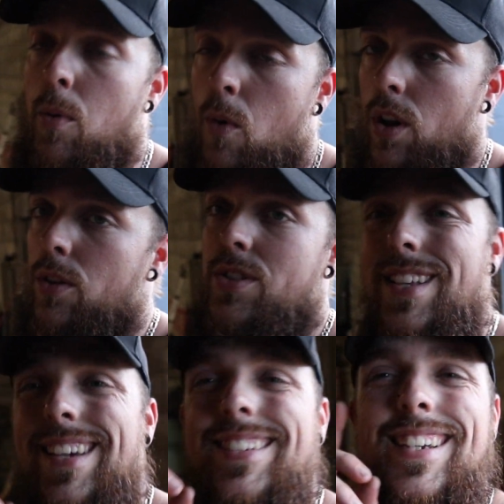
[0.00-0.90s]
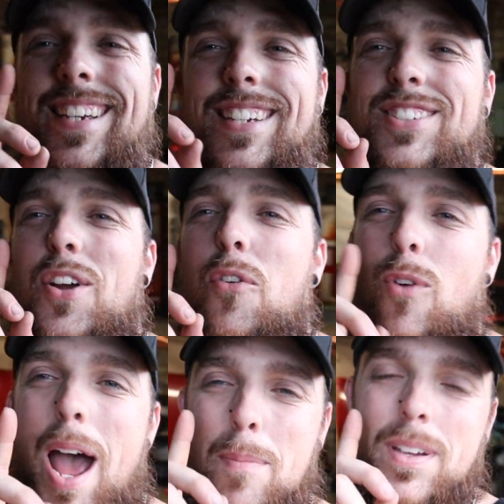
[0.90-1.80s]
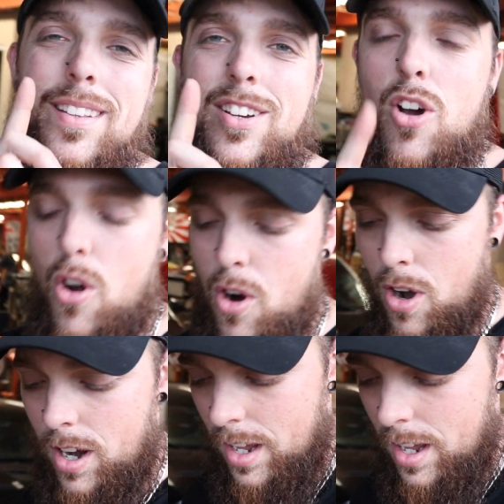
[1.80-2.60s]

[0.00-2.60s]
and one of those things is wrapping the car.